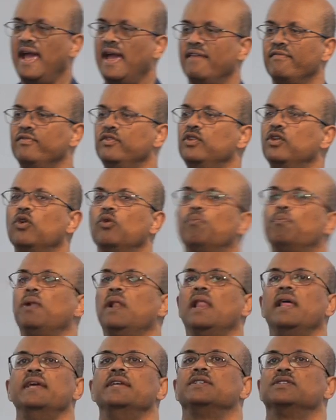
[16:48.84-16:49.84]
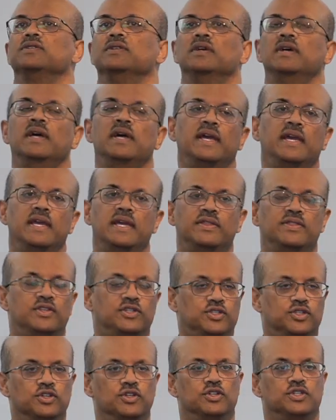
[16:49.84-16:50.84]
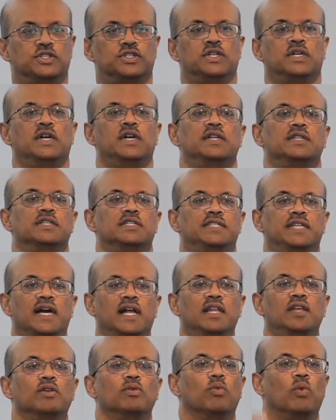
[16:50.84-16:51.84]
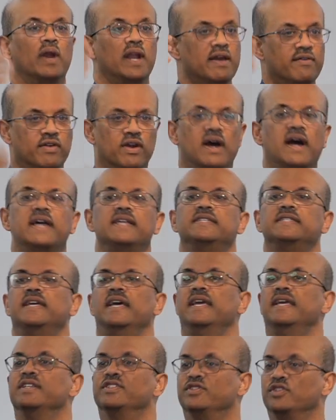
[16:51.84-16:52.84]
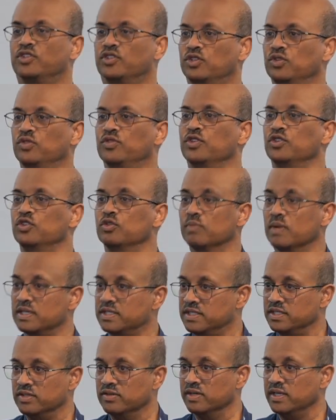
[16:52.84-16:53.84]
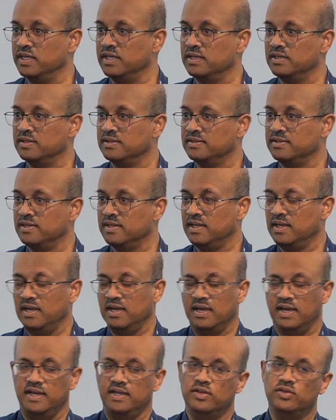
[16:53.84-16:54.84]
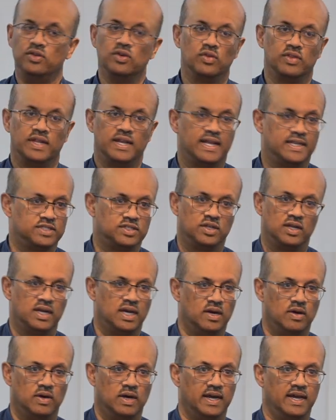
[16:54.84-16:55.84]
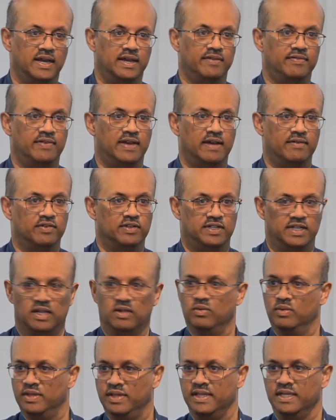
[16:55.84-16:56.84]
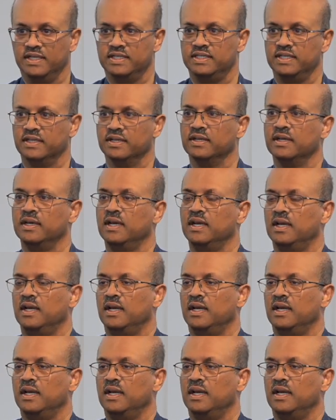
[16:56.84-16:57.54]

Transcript: I have no place in the church to tell you whatever I say is the truth and you must agree. And you know that that's not how I've ever dealt with things here.